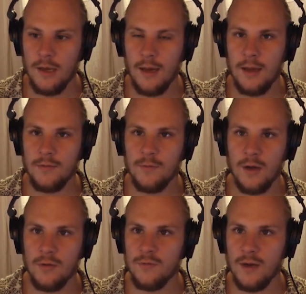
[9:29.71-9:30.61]
And to
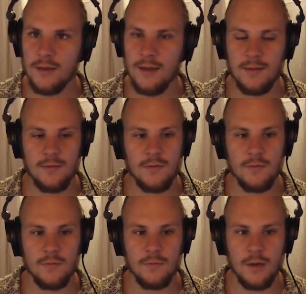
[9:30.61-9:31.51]
counteract
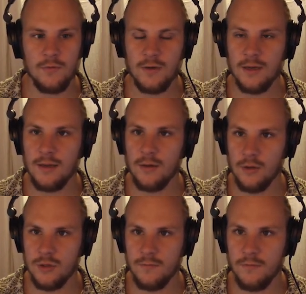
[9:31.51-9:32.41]
that
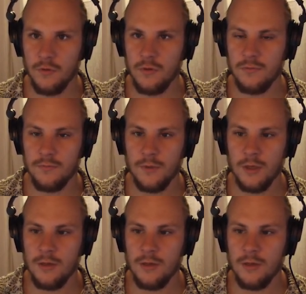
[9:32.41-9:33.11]
loss of volume,